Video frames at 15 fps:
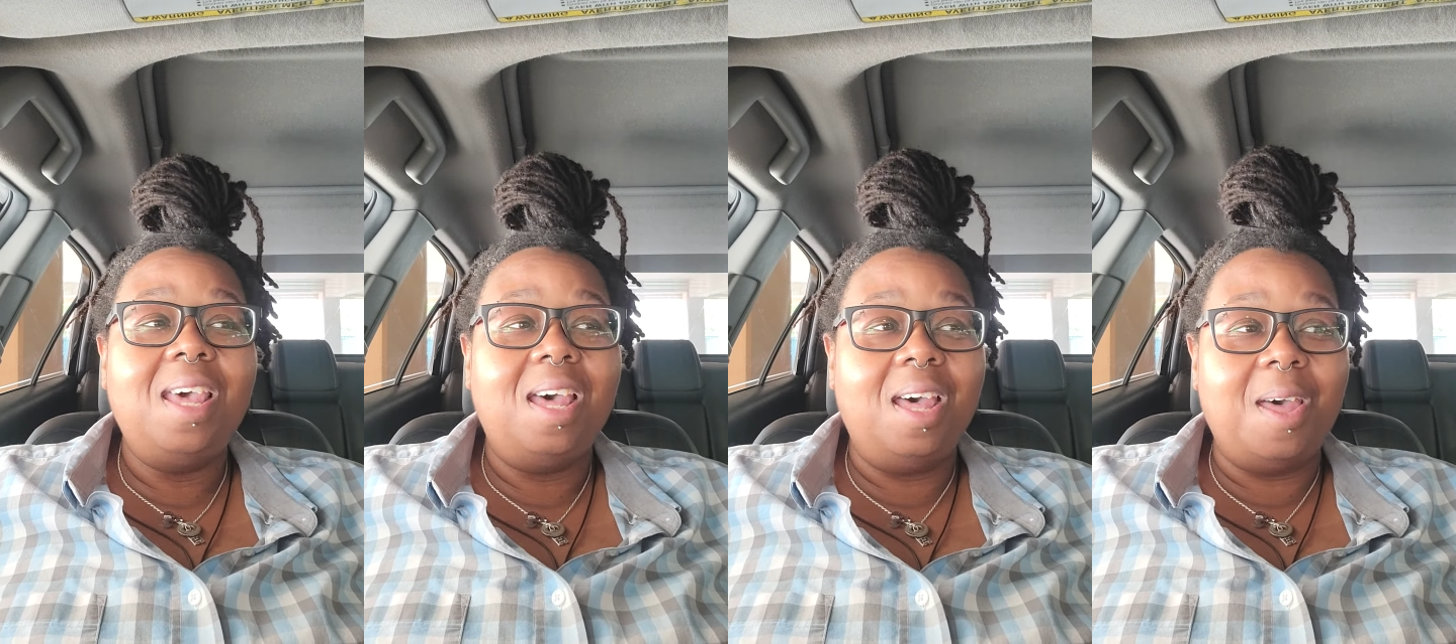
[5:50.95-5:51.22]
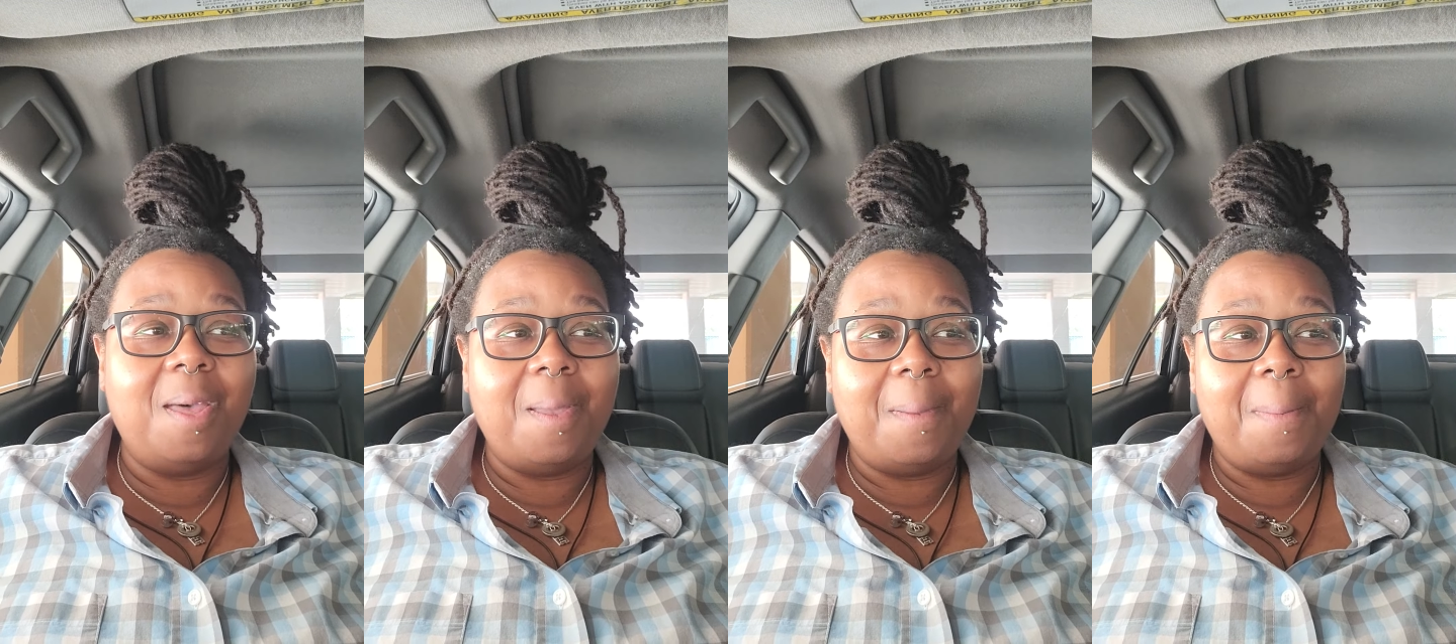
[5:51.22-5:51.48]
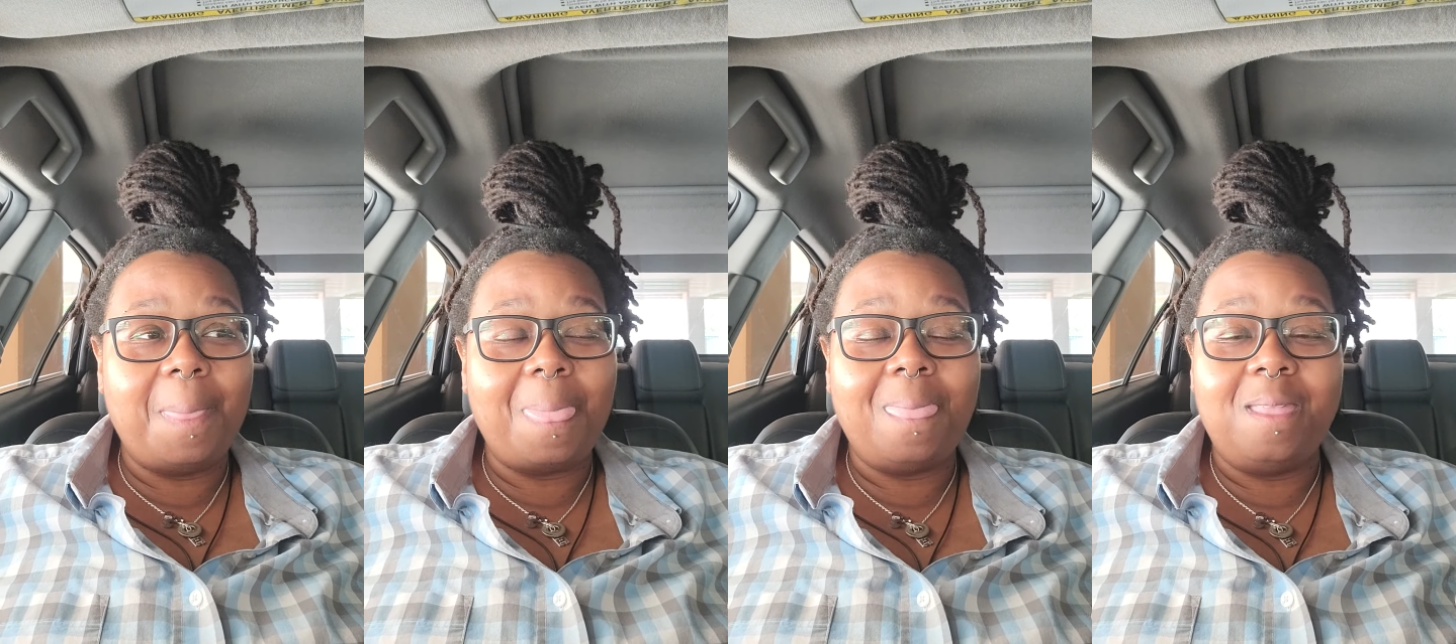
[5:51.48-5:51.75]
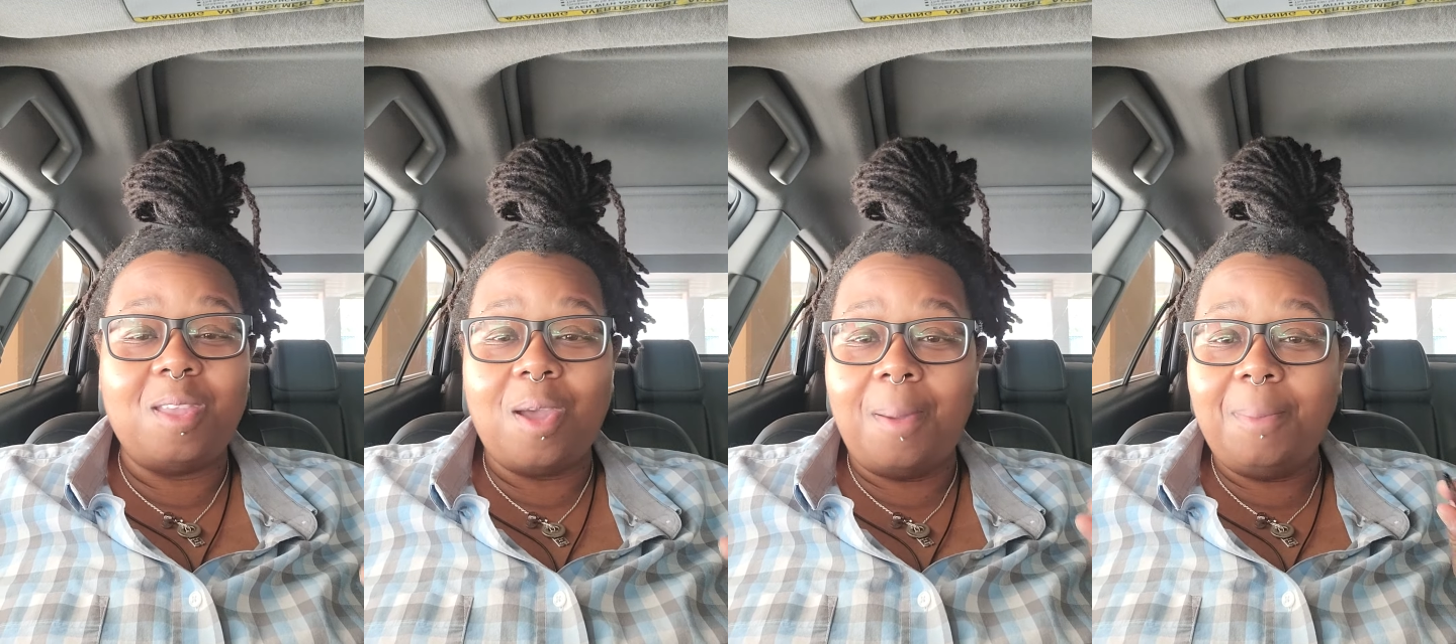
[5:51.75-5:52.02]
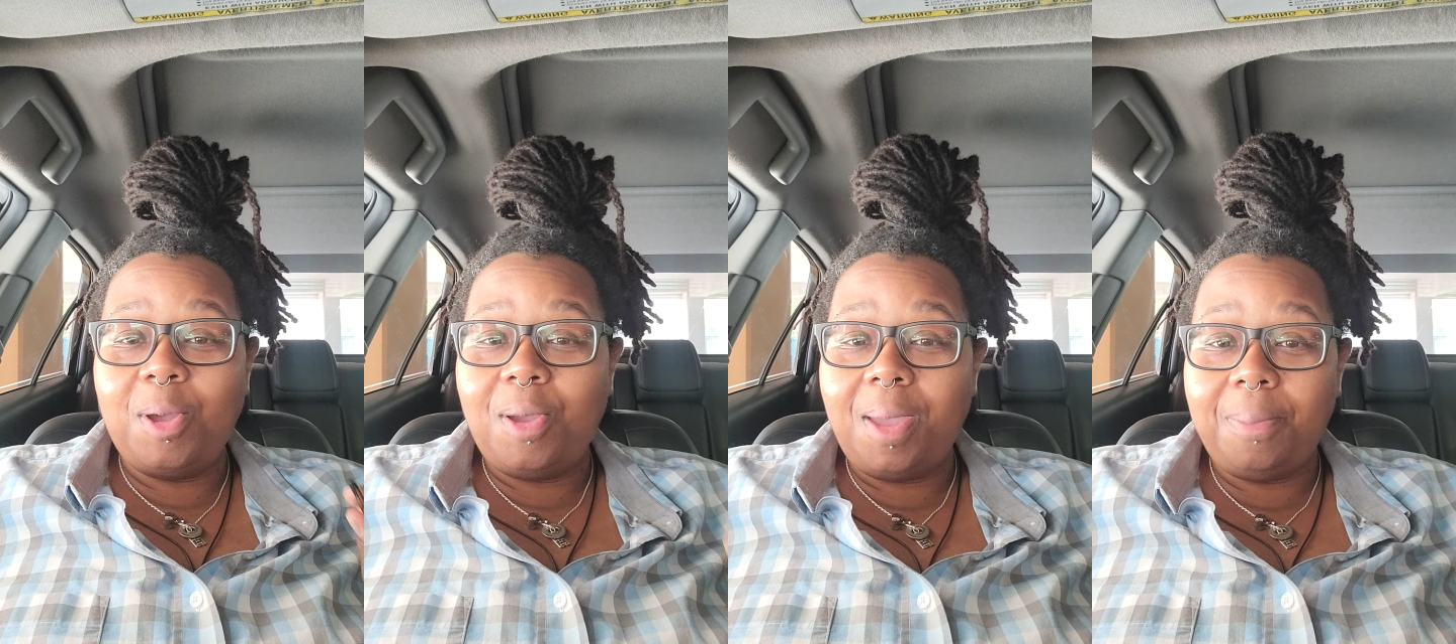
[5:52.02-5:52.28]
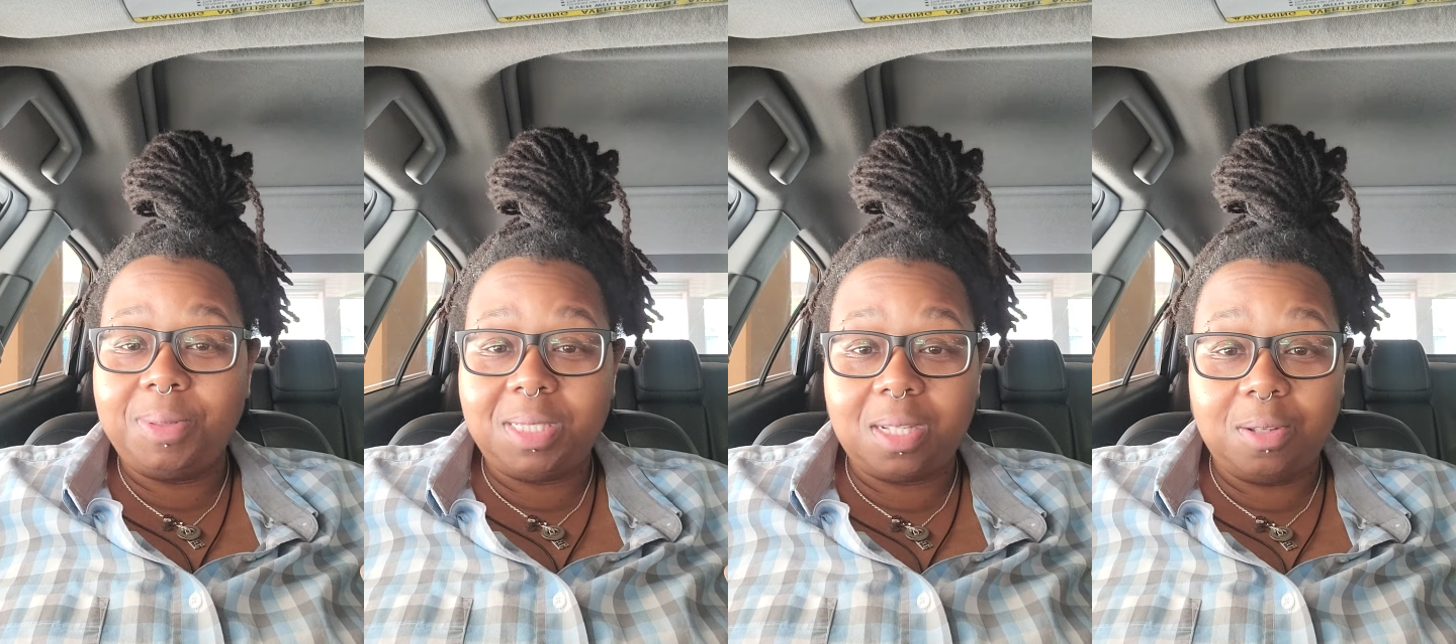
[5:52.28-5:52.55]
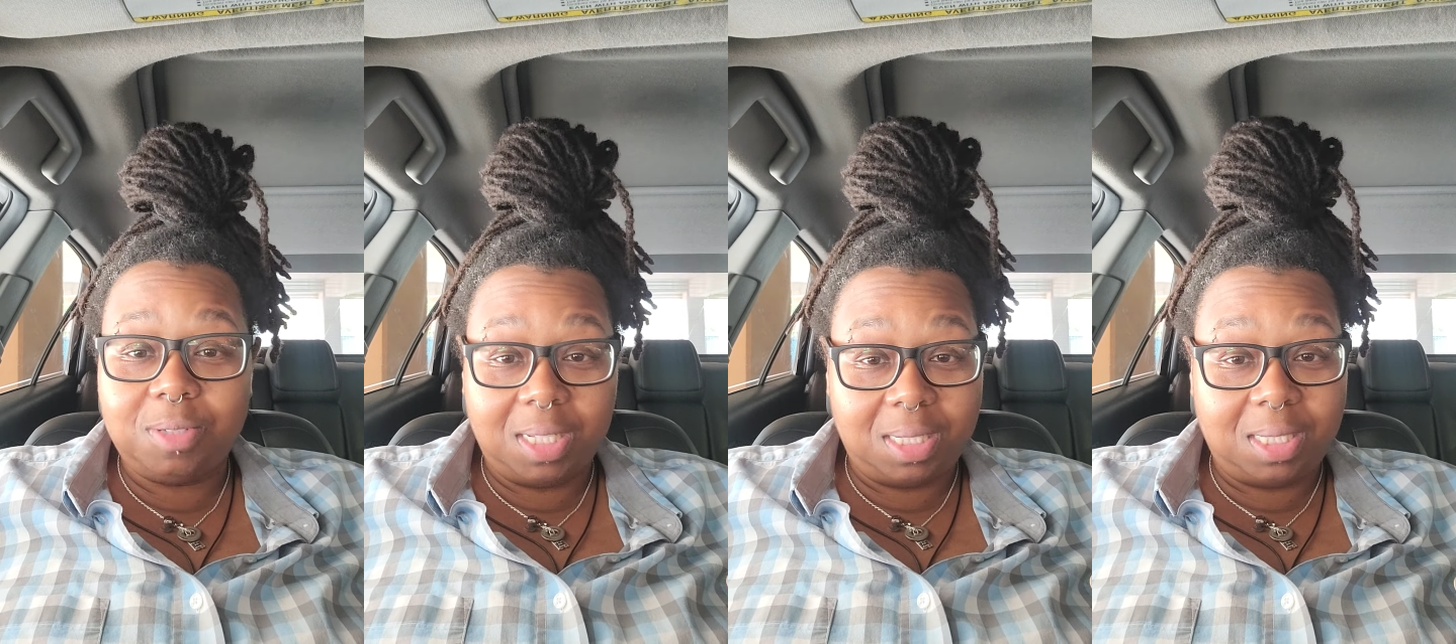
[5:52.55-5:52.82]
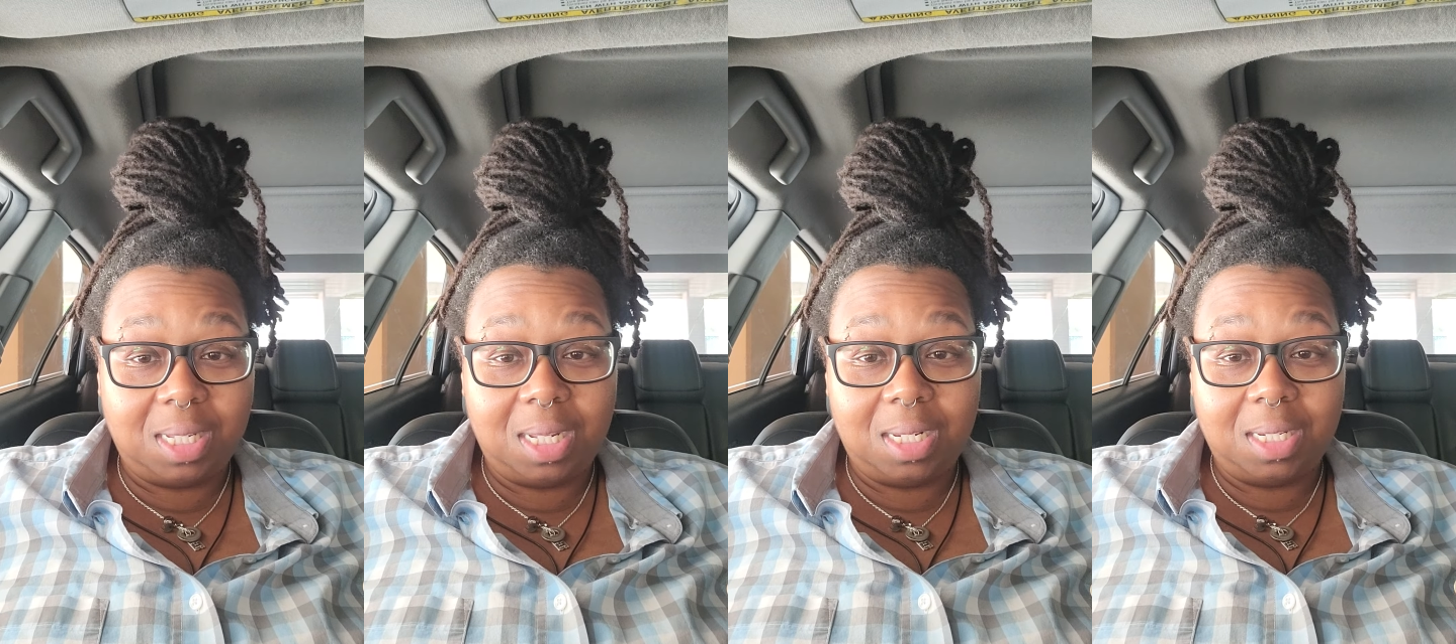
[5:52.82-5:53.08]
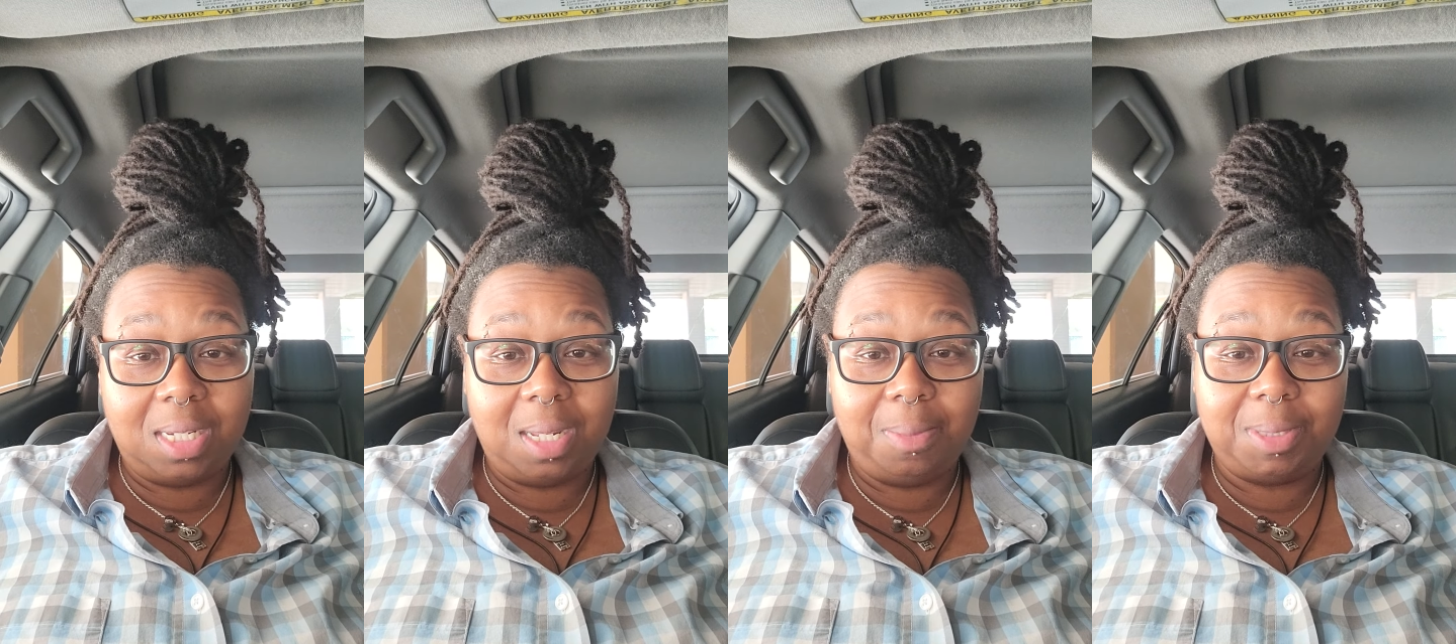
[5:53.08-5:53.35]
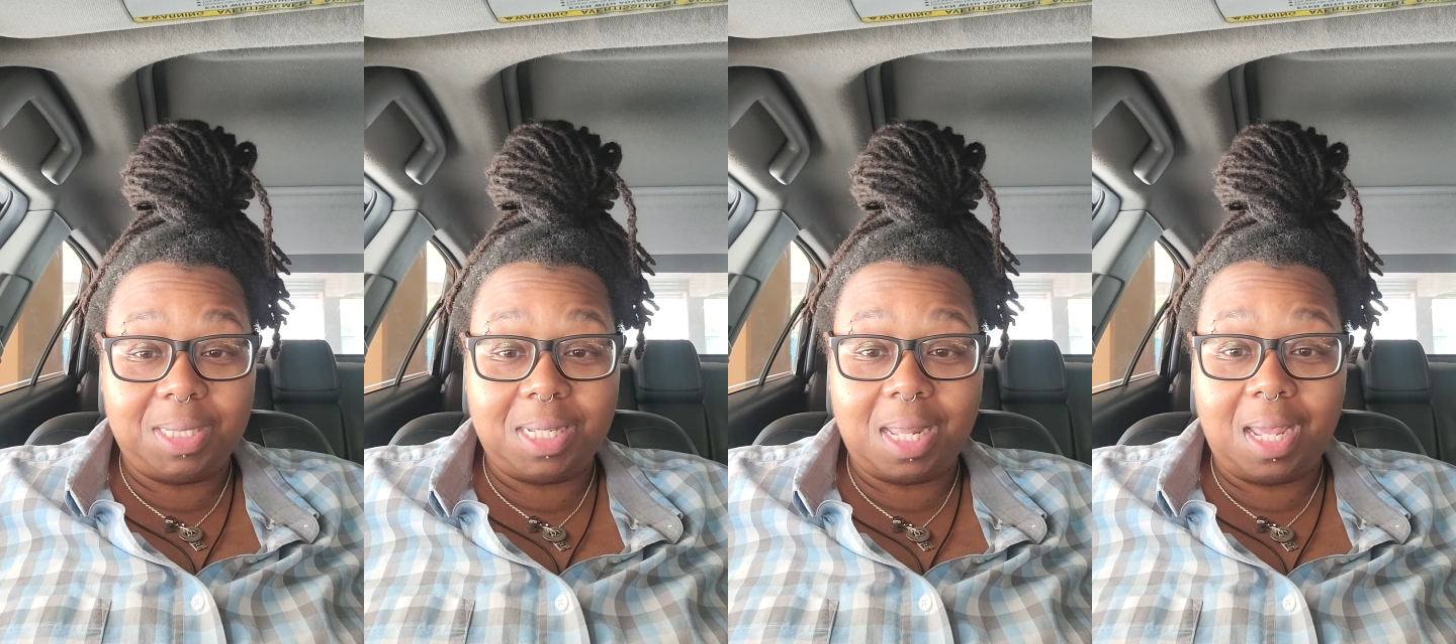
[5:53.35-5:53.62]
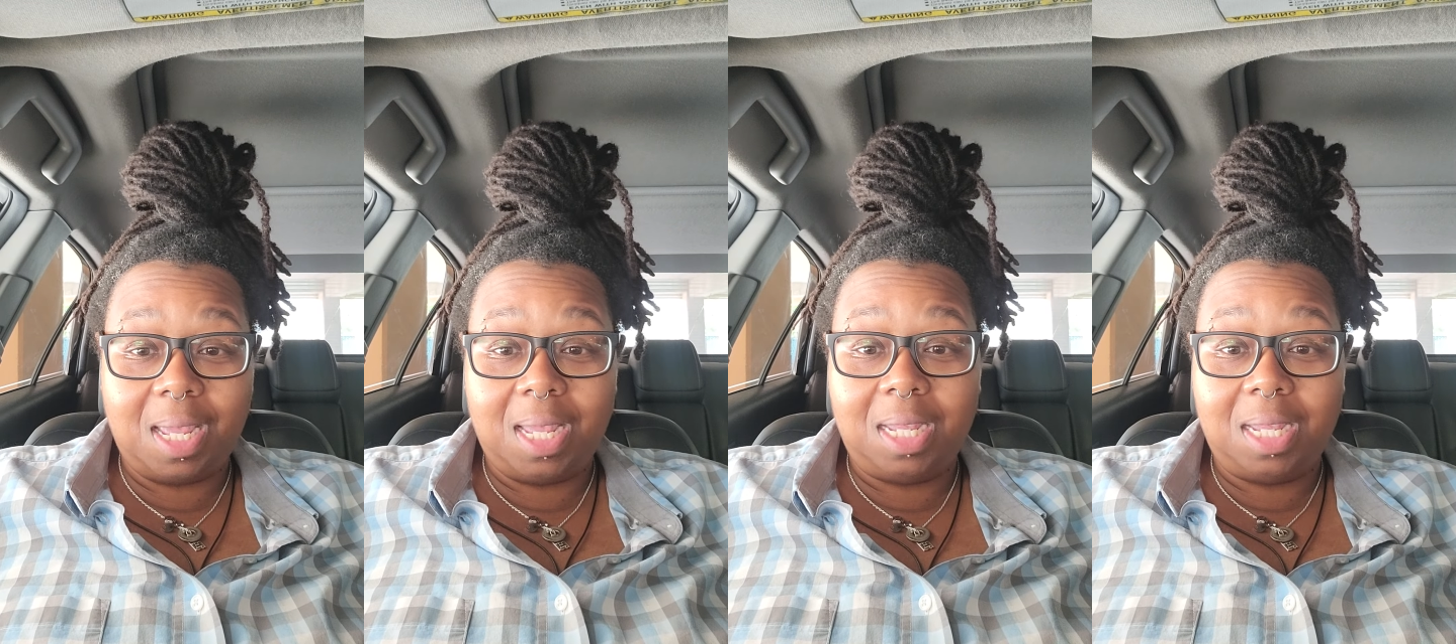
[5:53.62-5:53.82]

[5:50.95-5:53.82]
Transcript: Um, so I'm on episode 16 of Demon Slayer,